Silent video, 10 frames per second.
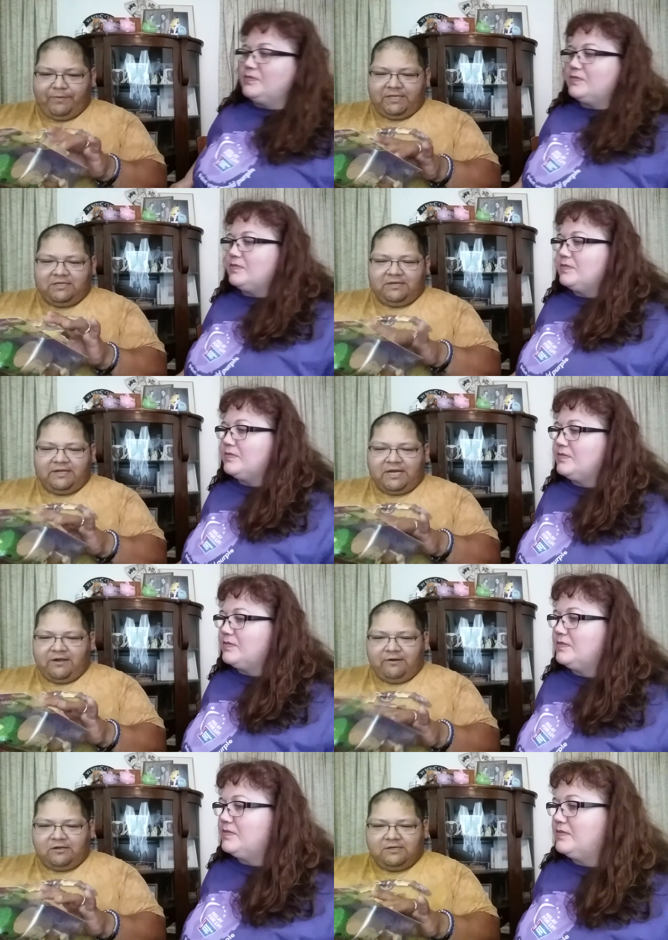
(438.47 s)
Speaker 1: based on the
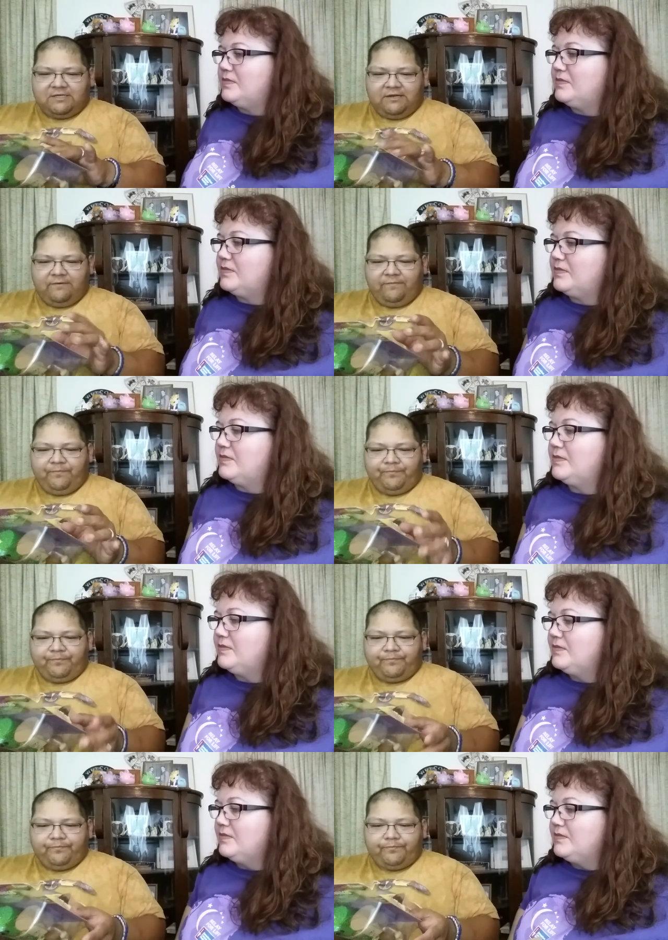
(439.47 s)
characters and
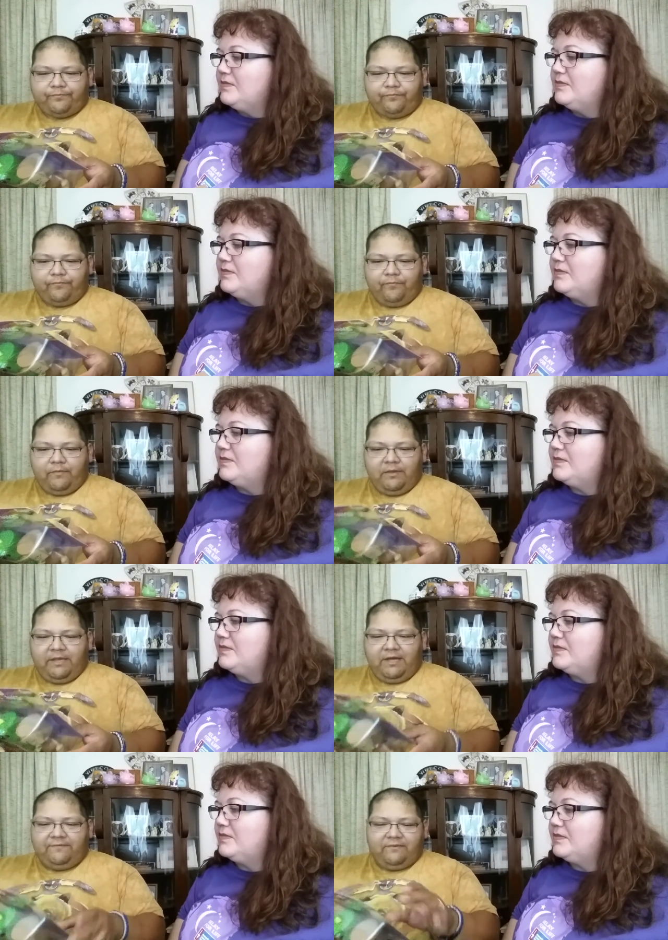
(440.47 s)

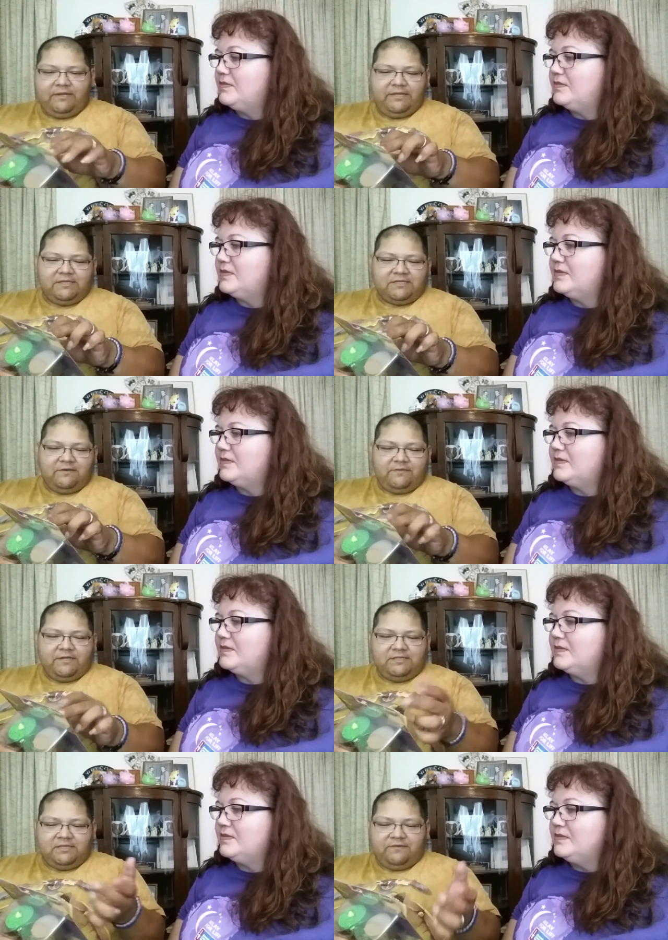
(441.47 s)
yeah, from the hit
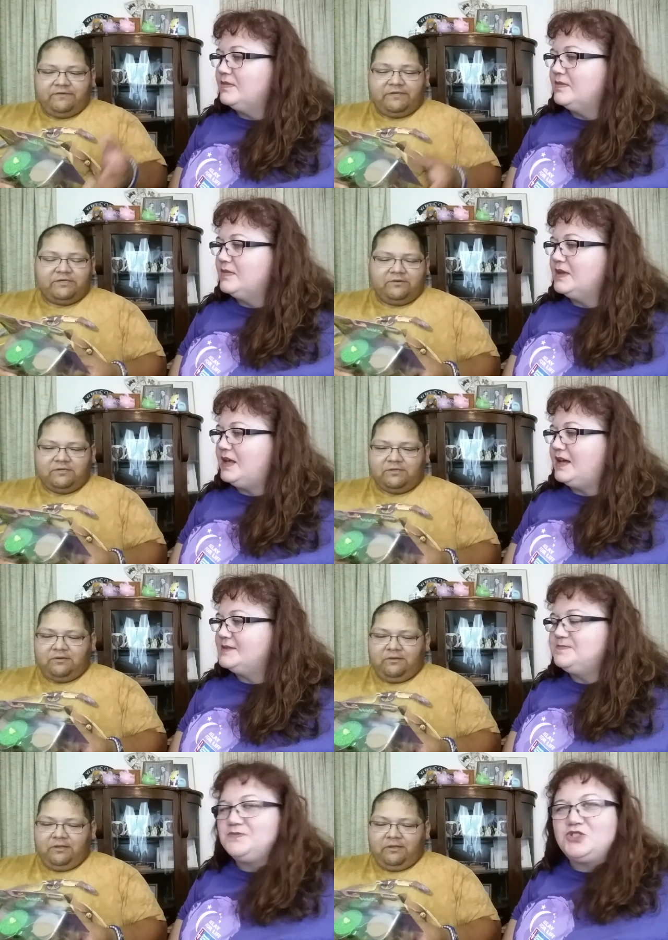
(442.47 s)
'70s TV show. Yeah.
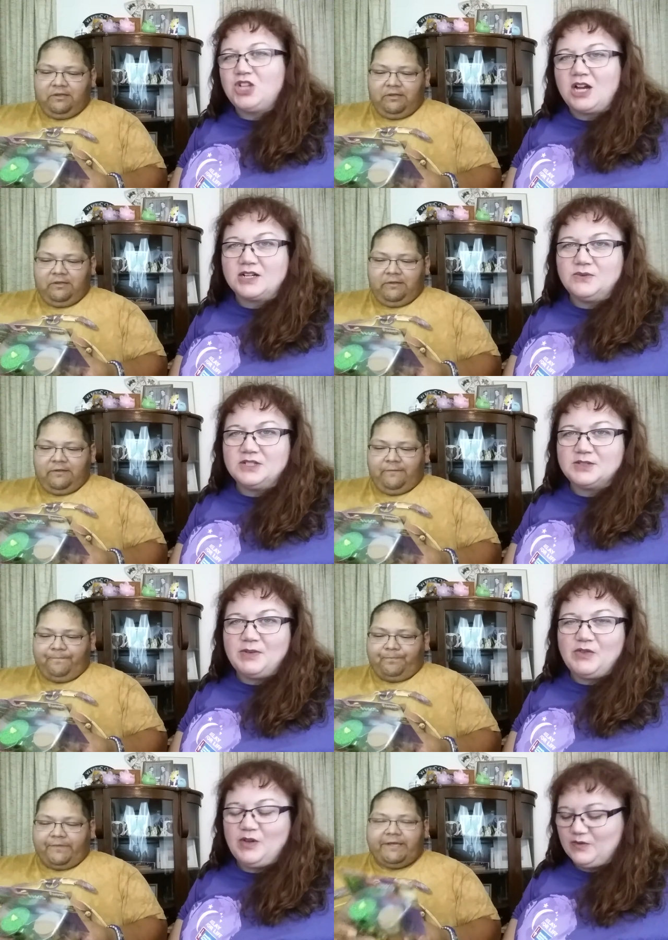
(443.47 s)
So Chaka was my
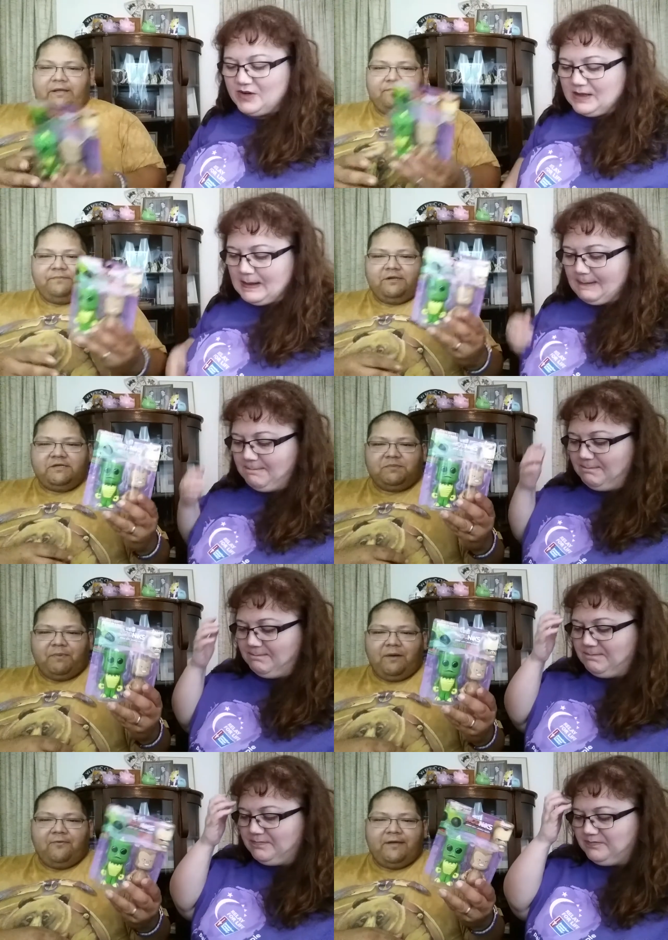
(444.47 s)
favorite. Yeah, they're just
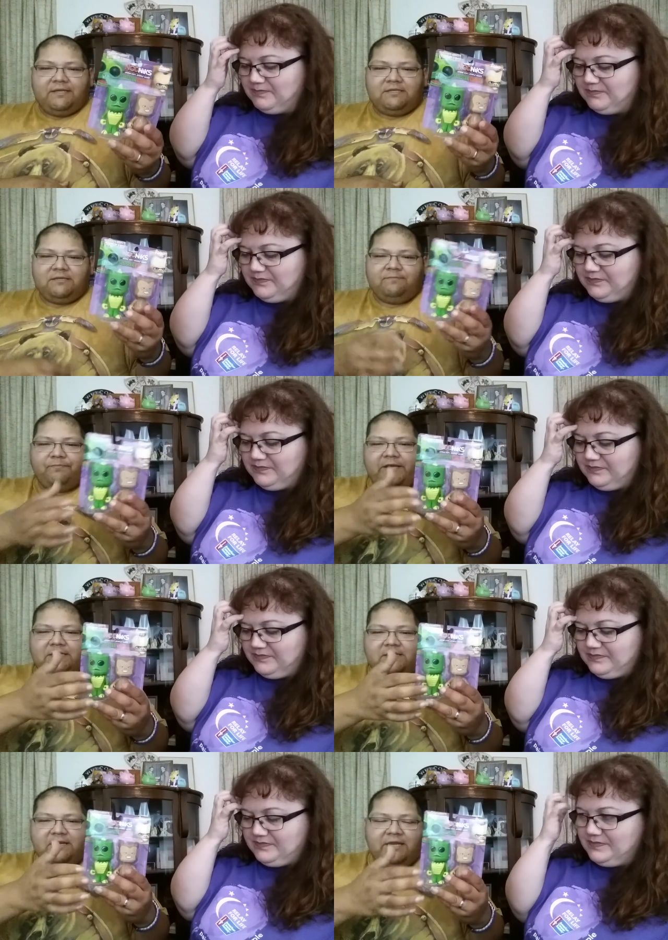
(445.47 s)
bobbleheads
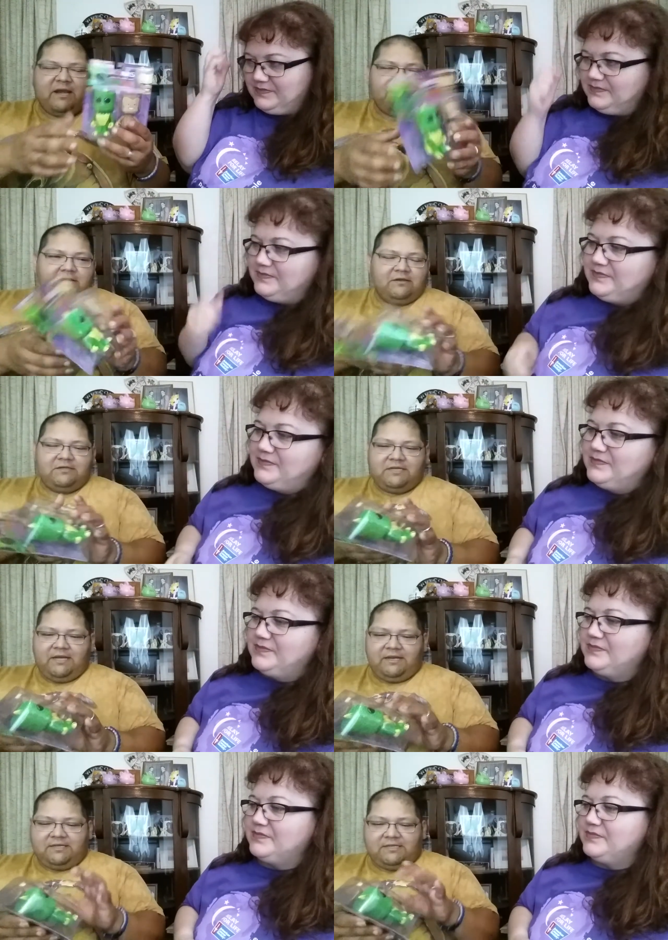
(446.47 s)
based on the characters,
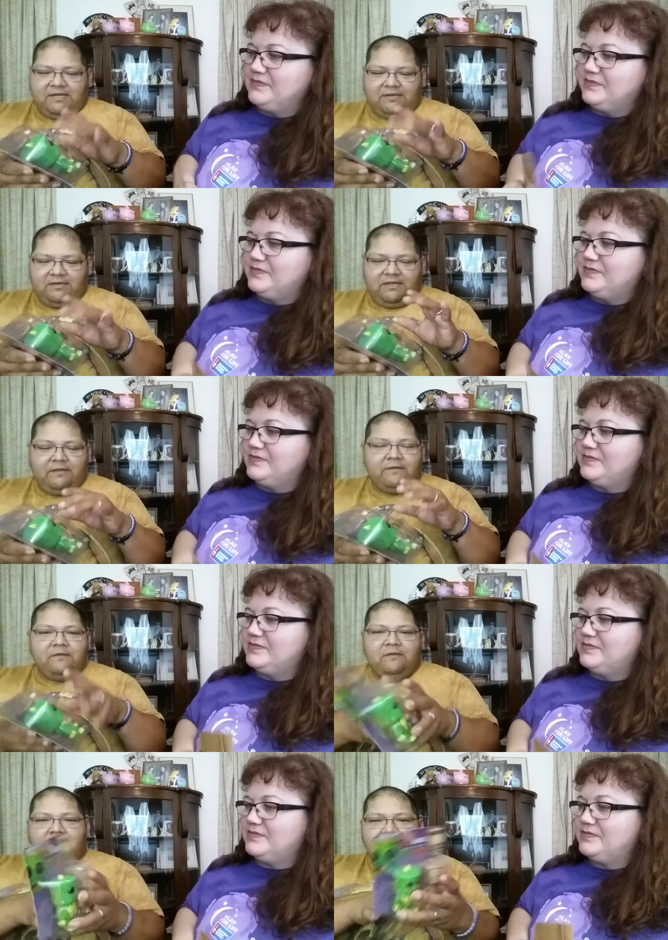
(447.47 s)
not exactly
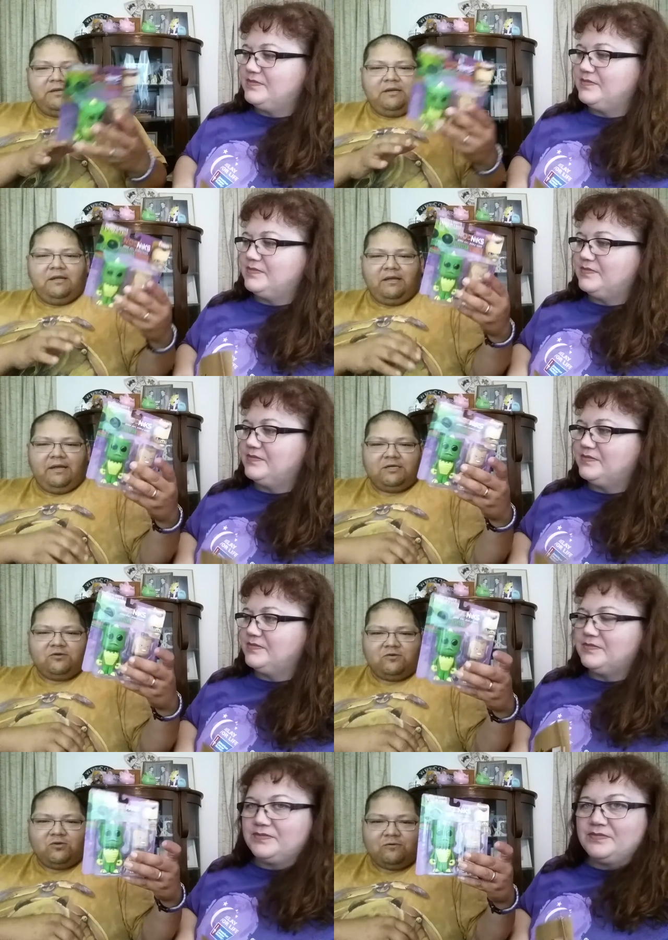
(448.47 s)
an
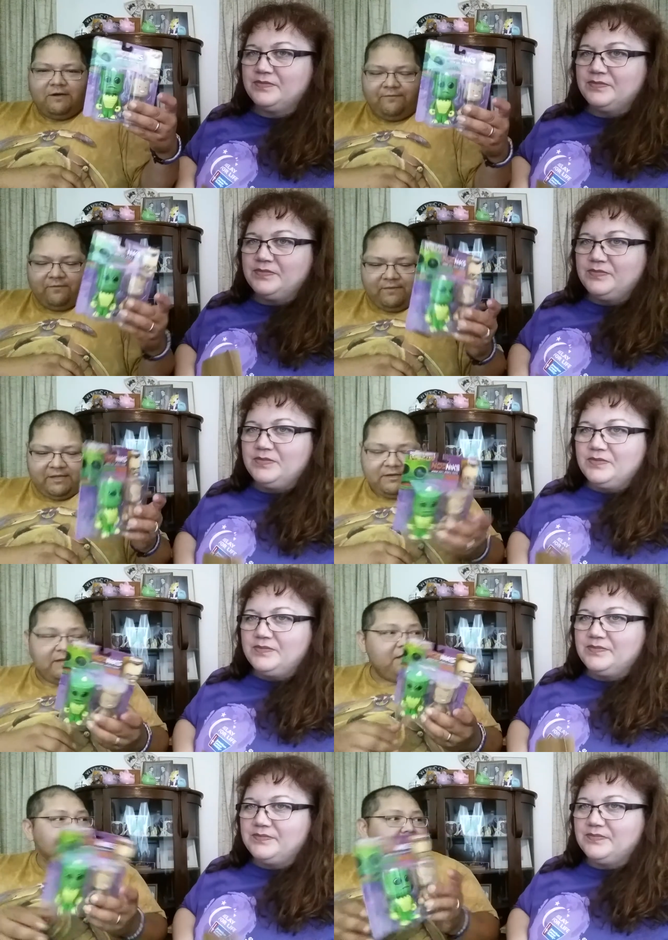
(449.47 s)
actual toy from that
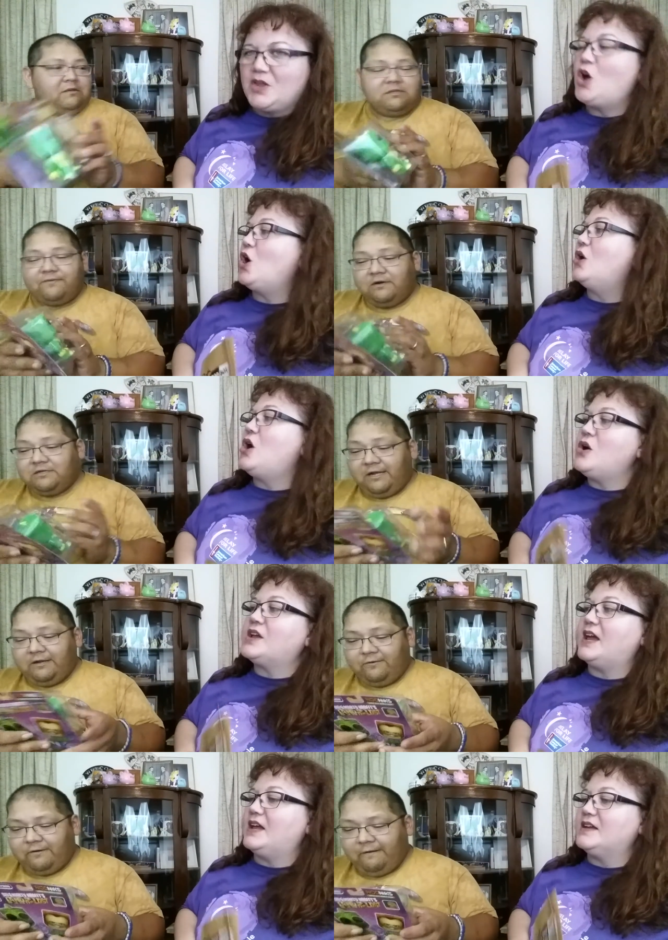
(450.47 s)
day. As, oh, far as okay. Oh, I
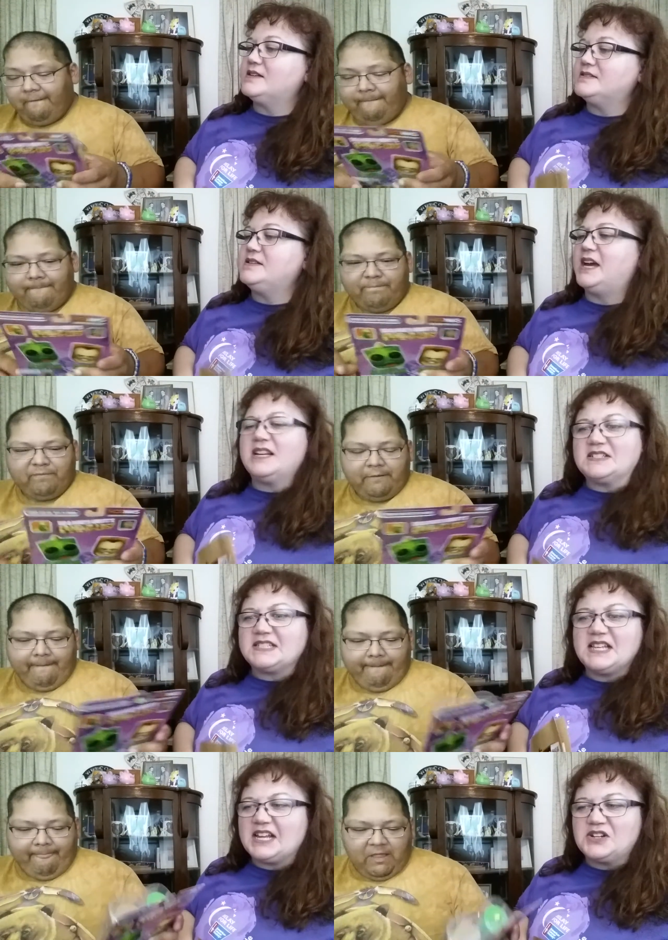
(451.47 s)
don't know. Yeah, I
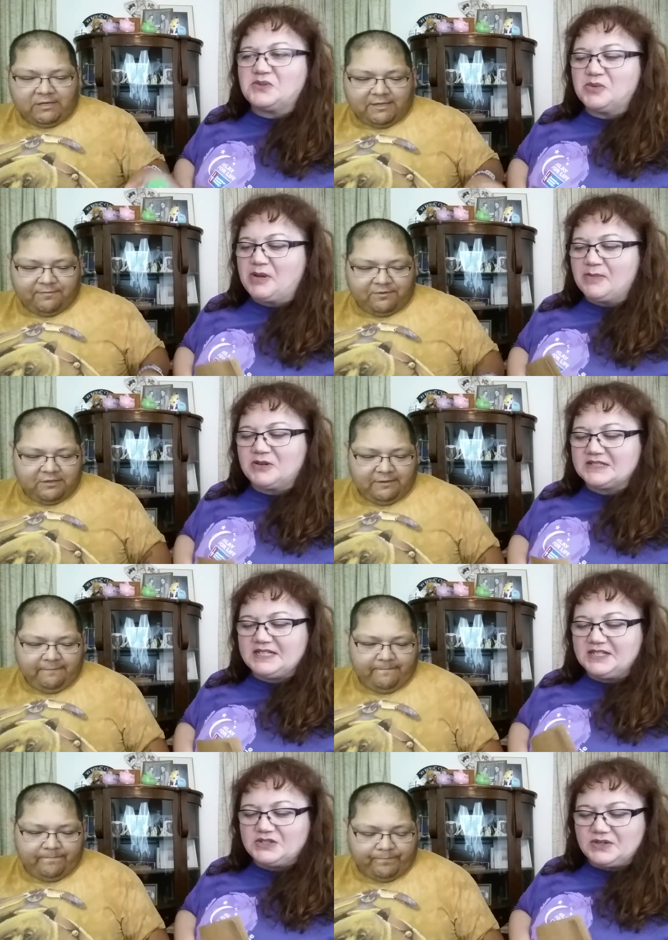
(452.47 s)
say I don't remember seeing